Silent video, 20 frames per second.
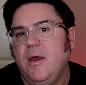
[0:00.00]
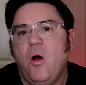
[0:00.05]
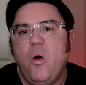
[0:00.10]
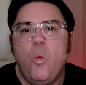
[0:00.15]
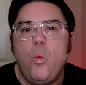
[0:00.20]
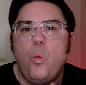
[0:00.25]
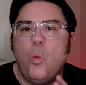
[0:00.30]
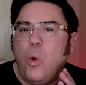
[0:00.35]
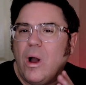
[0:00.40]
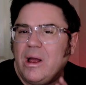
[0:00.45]

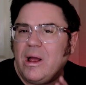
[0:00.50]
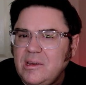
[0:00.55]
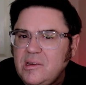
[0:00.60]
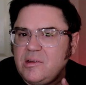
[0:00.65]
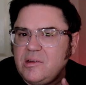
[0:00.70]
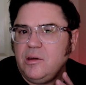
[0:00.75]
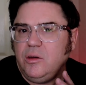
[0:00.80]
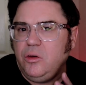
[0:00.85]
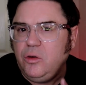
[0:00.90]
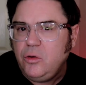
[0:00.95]

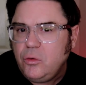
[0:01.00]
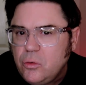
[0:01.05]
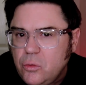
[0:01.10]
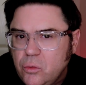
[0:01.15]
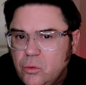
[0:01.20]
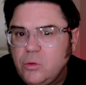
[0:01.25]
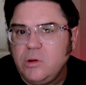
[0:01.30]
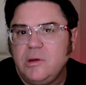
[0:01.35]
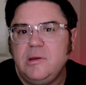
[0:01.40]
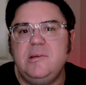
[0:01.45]
once
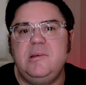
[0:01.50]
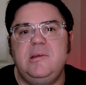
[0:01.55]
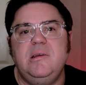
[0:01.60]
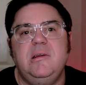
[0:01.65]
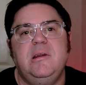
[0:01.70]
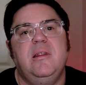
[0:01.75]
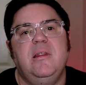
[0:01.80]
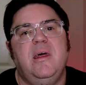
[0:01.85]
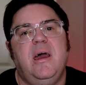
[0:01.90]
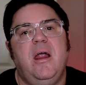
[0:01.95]
you
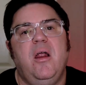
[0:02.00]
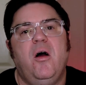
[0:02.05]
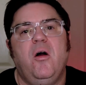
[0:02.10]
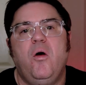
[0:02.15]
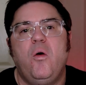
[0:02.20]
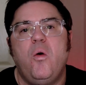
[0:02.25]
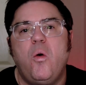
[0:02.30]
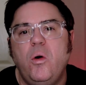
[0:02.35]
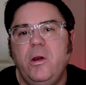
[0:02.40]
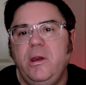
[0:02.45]
consider that,
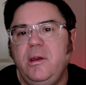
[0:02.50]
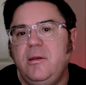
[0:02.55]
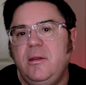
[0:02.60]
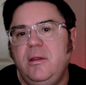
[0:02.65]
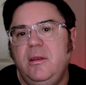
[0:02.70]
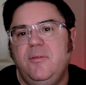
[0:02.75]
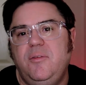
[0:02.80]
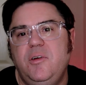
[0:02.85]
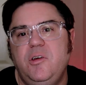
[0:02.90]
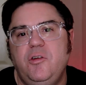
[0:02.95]
according to
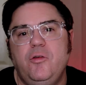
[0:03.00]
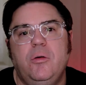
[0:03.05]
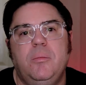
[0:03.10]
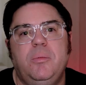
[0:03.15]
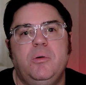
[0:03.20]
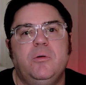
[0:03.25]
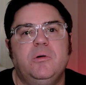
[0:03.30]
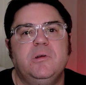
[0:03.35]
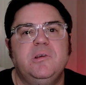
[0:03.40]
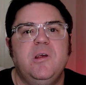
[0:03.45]
the official
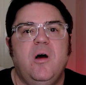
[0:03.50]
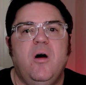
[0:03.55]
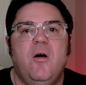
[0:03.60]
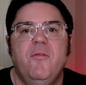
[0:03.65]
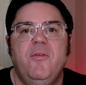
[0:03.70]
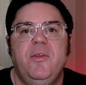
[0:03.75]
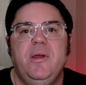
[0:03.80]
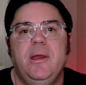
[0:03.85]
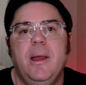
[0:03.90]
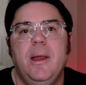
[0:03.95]
reports of the